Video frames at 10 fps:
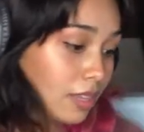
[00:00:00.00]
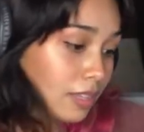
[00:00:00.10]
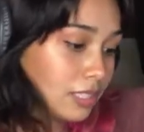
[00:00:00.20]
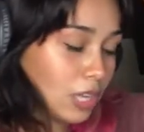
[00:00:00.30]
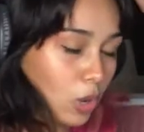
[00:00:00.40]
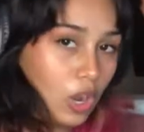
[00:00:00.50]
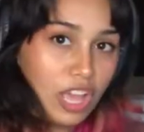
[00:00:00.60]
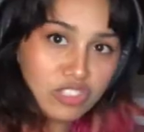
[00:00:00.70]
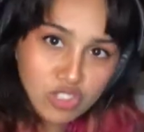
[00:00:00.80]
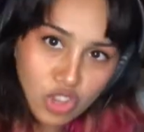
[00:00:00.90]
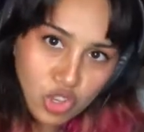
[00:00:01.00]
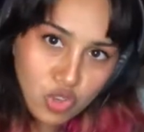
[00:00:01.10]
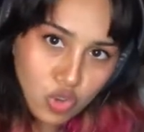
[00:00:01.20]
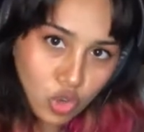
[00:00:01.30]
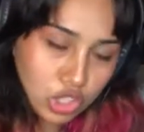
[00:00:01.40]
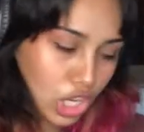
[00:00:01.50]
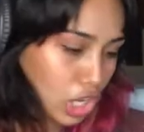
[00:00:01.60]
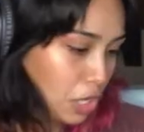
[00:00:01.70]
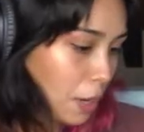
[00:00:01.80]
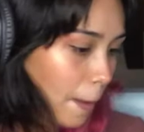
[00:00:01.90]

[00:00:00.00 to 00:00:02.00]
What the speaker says: So let's get started.